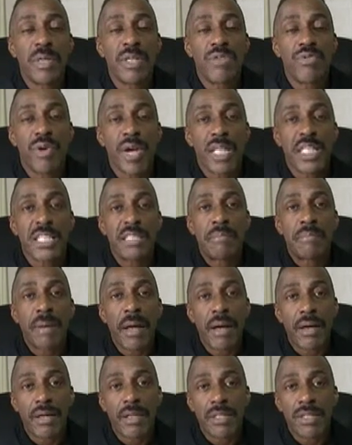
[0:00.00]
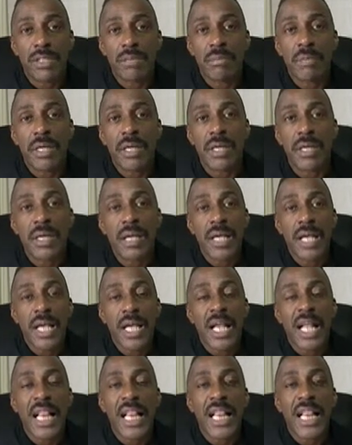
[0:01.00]
transparent, to be
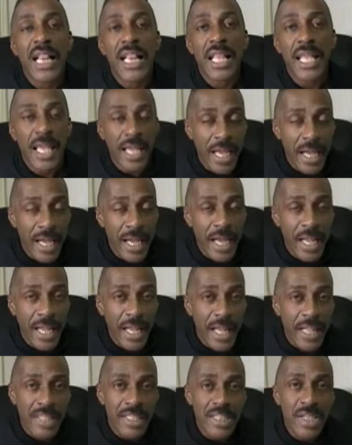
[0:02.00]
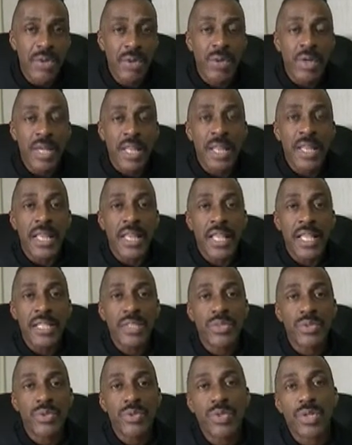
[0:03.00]
clear. And so
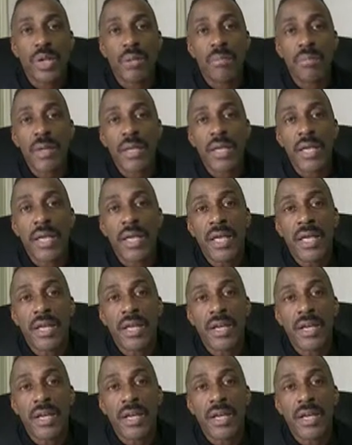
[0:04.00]
this was going to be